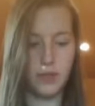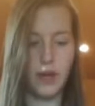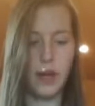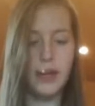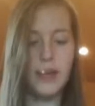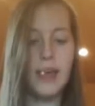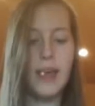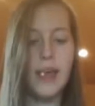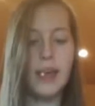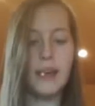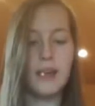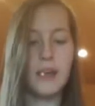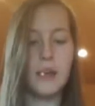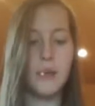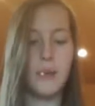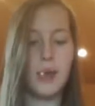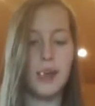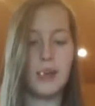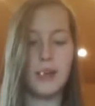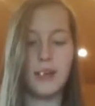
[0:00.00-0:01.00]
Again he
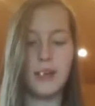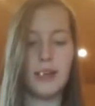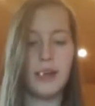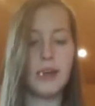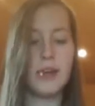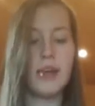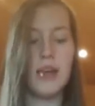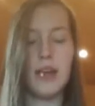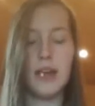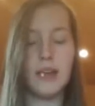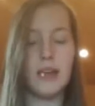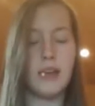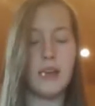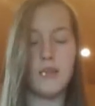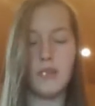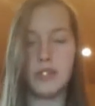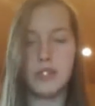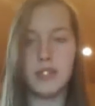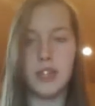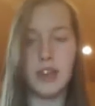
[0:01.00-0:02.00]
waited, and again none
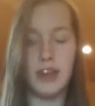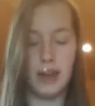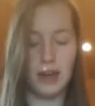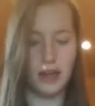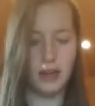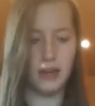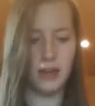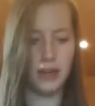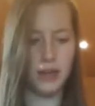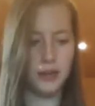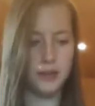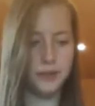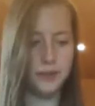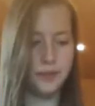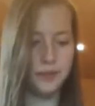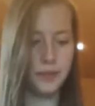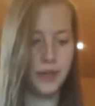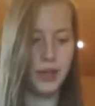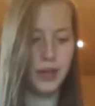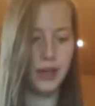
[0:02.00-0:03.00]
of us said anything.
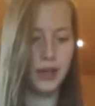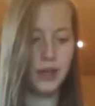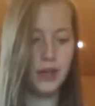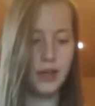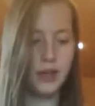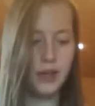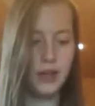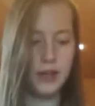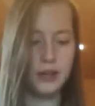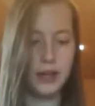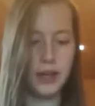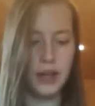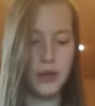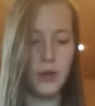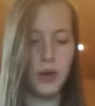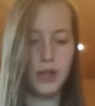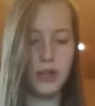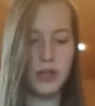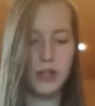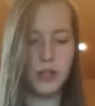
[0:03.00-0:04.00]
Then he
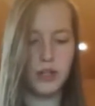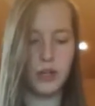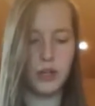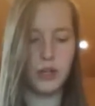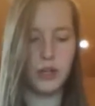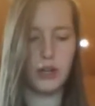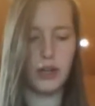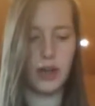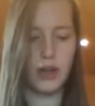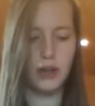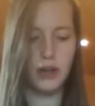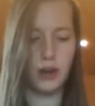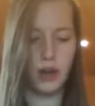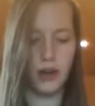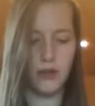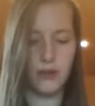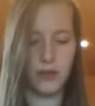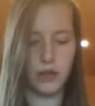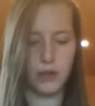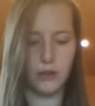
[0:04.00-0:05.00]
quickly turned and headed
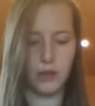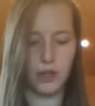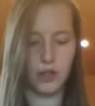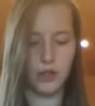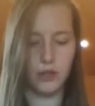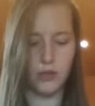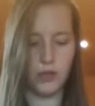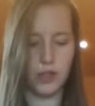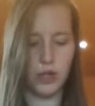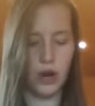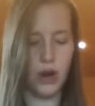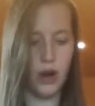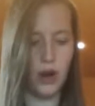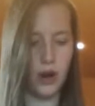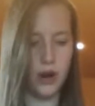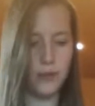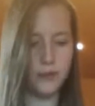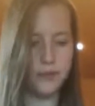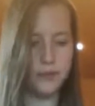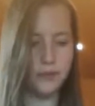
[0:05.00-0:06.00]
off in the direction of his
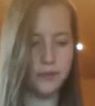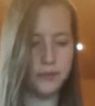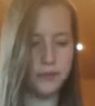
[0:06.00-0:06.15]
car.